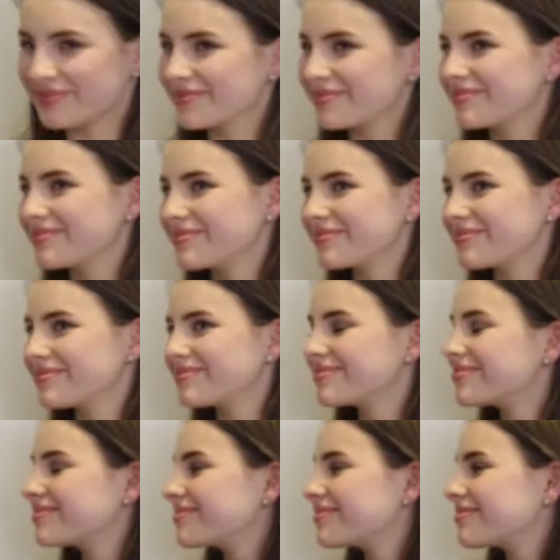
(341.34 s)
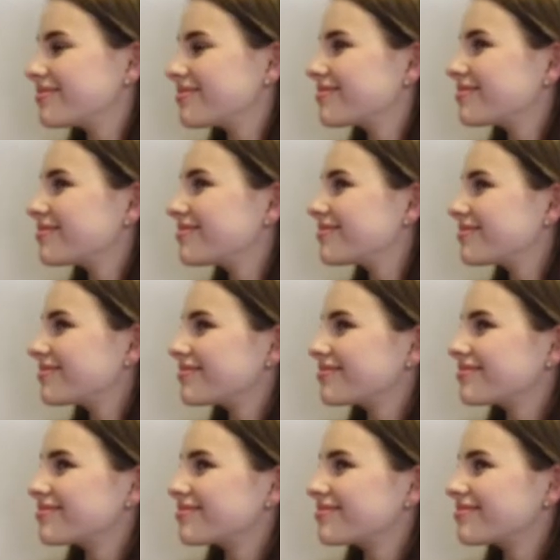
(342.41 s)

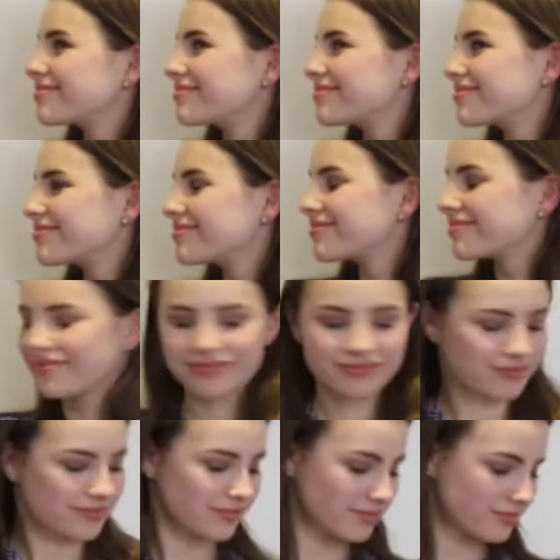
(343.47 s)
No words are spoken by the person on screen.